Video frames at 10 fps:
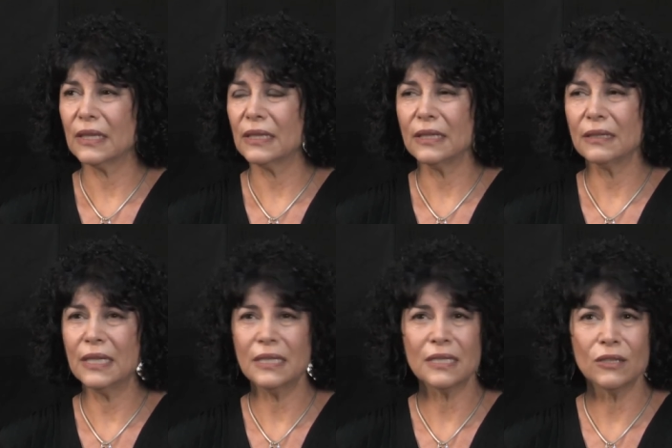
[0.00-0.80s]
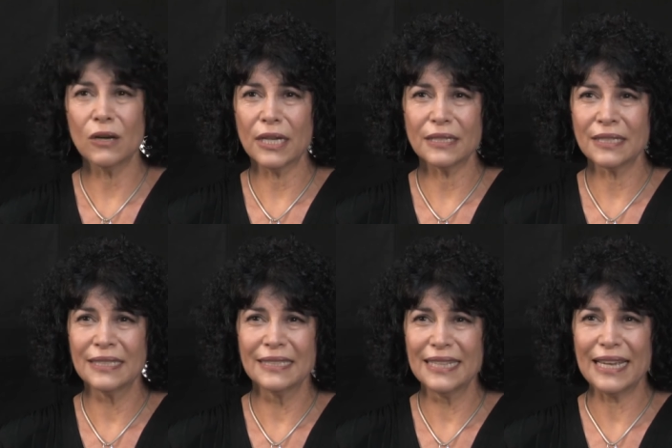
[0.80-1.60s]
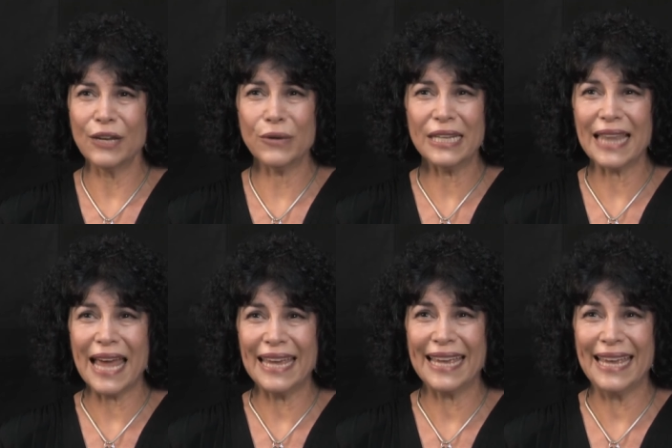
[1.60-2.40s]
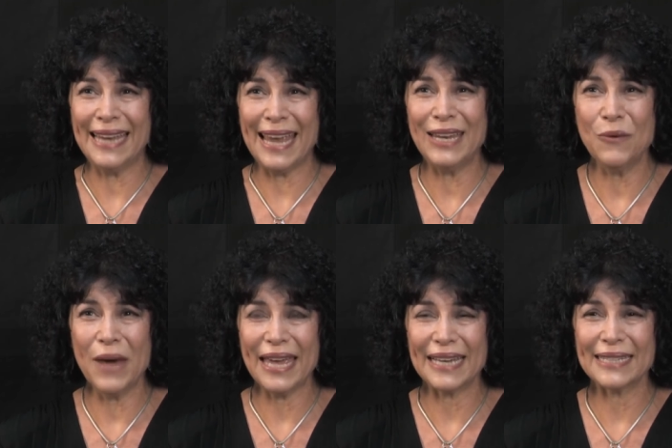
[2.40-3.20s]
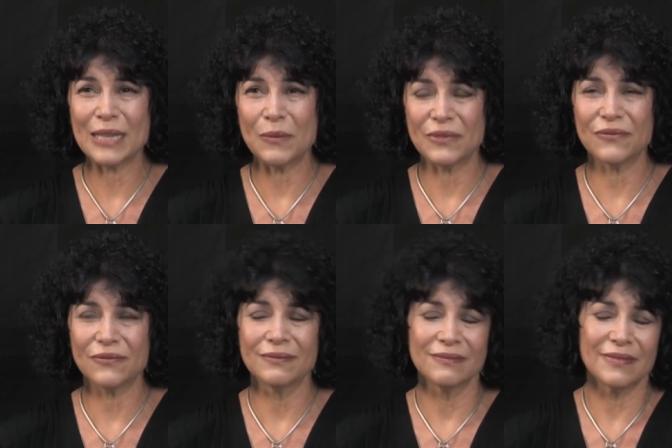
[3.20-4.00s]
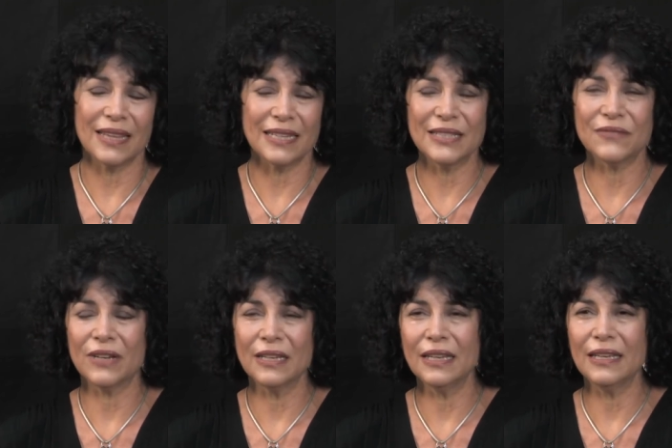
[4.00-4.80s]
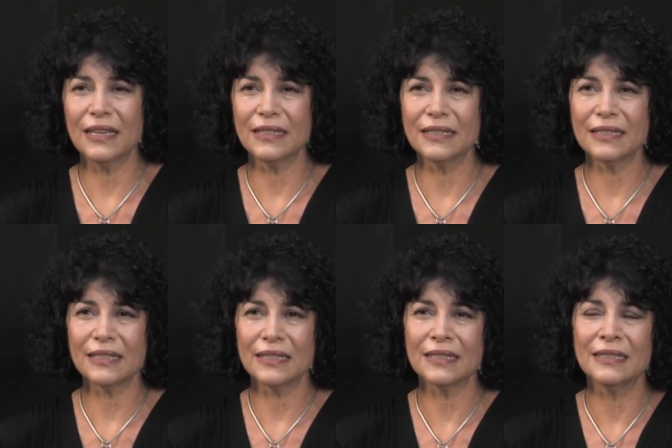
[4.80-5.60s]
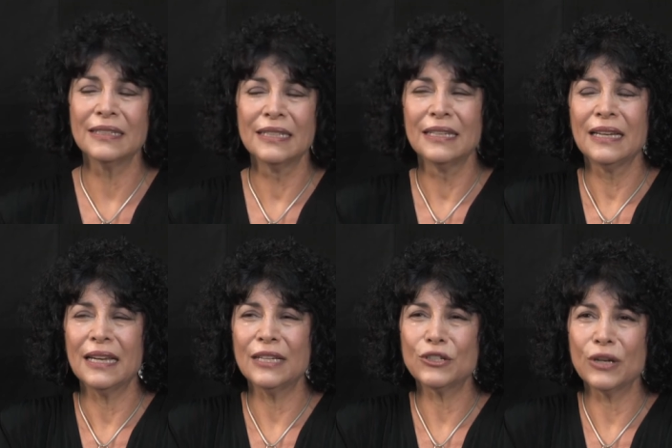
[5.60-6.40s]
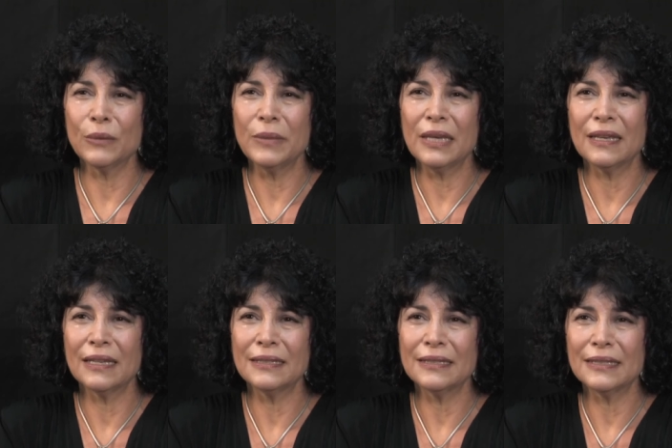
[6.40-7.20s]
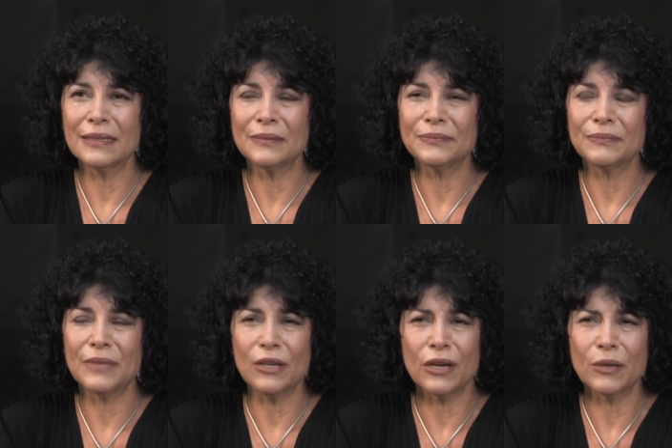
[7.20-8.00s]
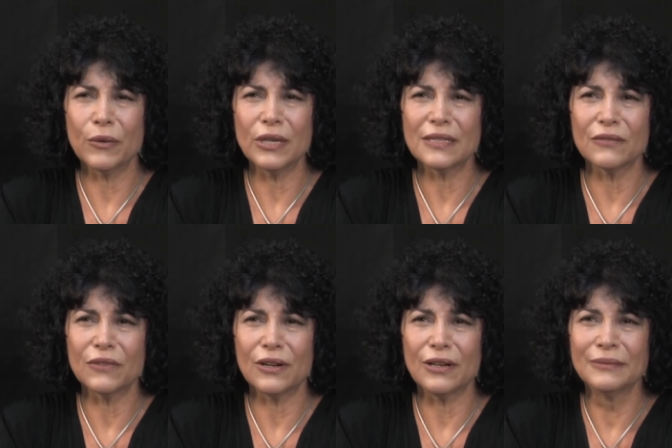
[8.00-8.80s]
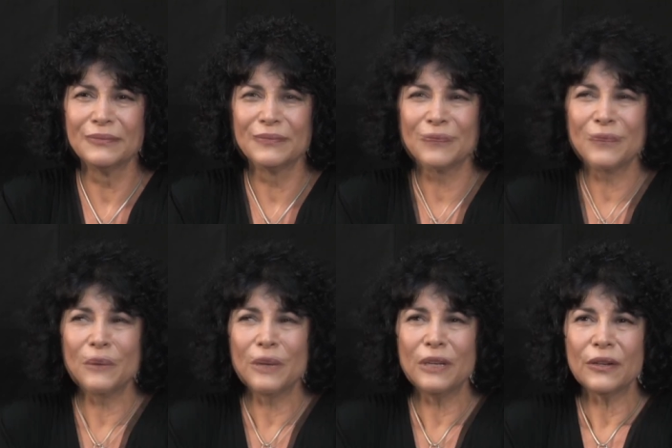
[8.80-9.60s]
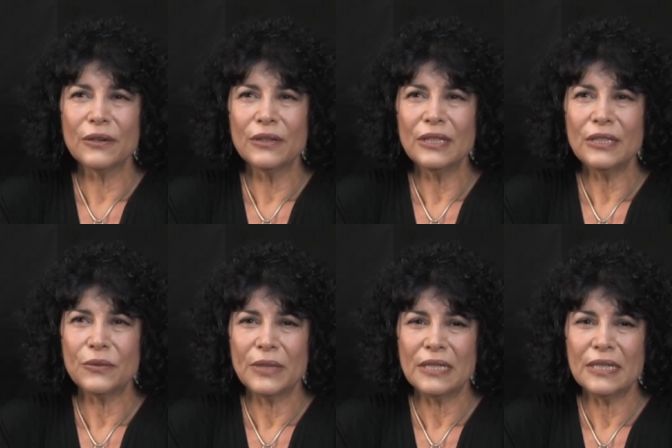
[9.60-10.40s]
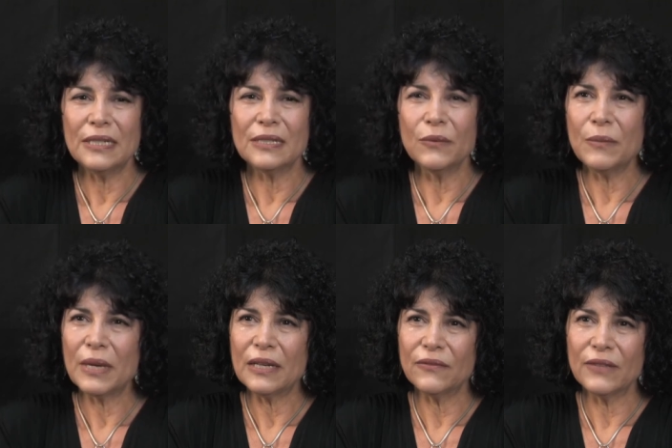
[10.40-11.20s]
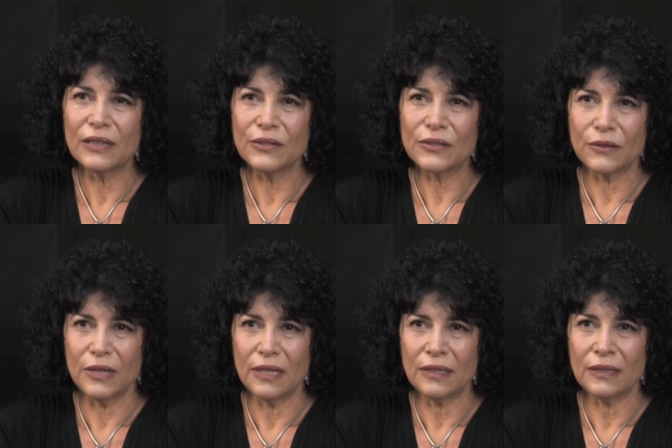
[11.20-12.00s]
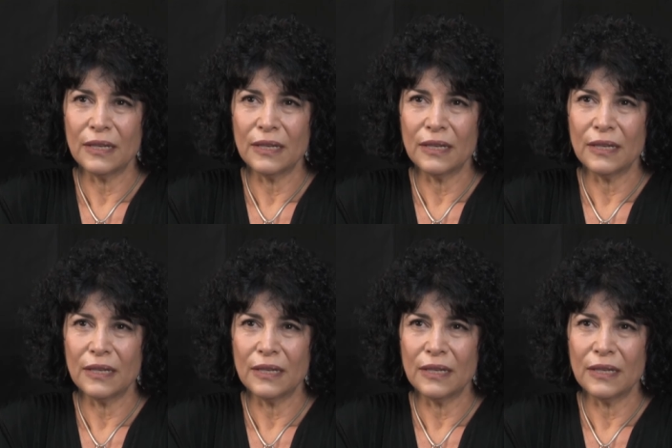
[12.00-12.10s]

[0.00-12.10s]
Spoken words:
He is not Grit-like in any way, except that he's funny and charming, but not abrasive at all. We were in our early 20s, and we met at Fiddler's Green.